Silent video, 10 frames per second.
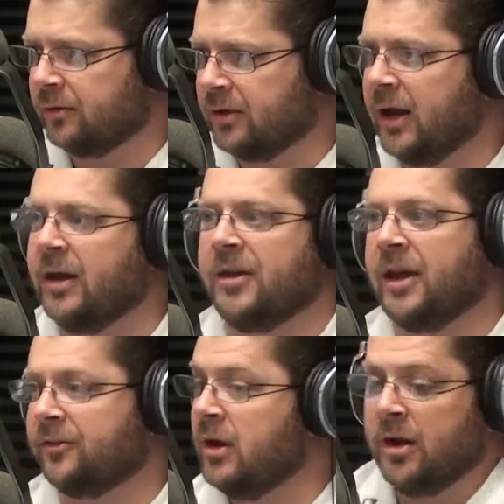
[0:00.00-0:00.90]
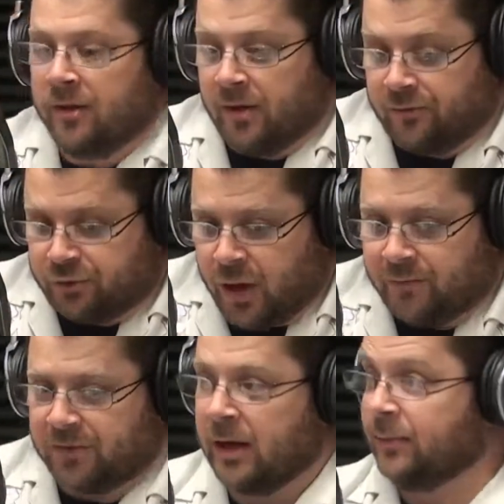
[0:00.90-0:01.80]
okay? And that's of traffic